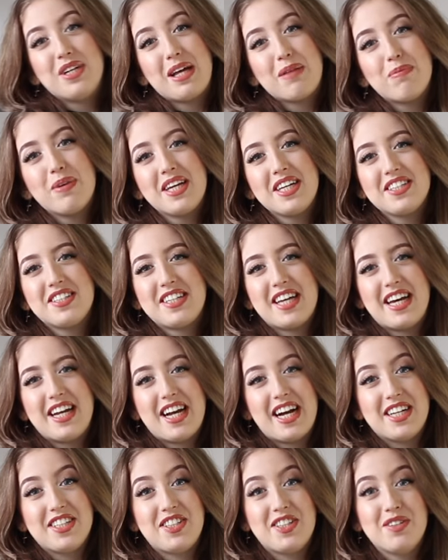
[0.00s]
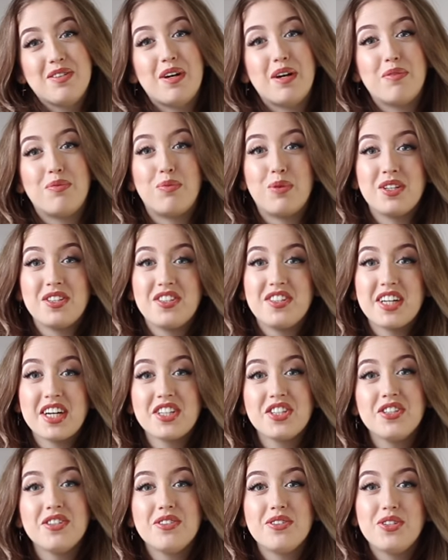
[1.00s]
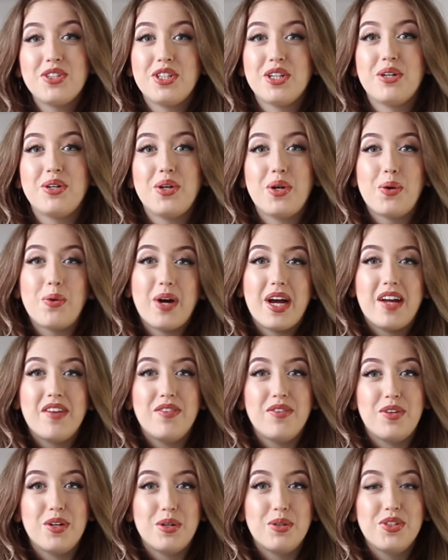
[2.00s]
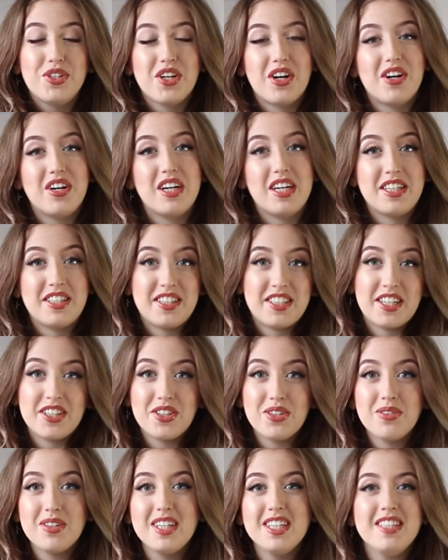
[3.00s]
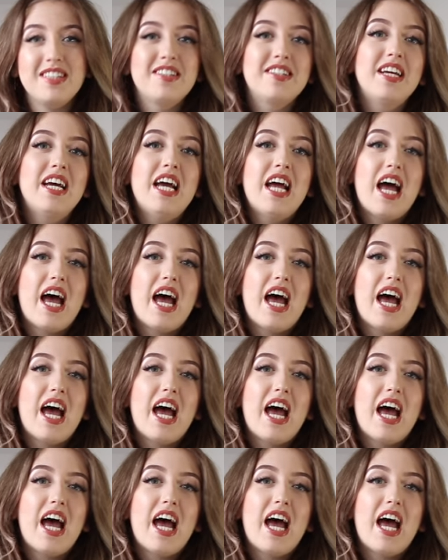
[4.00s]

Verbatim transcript: with that being said, I still have one section to show you and those are accessories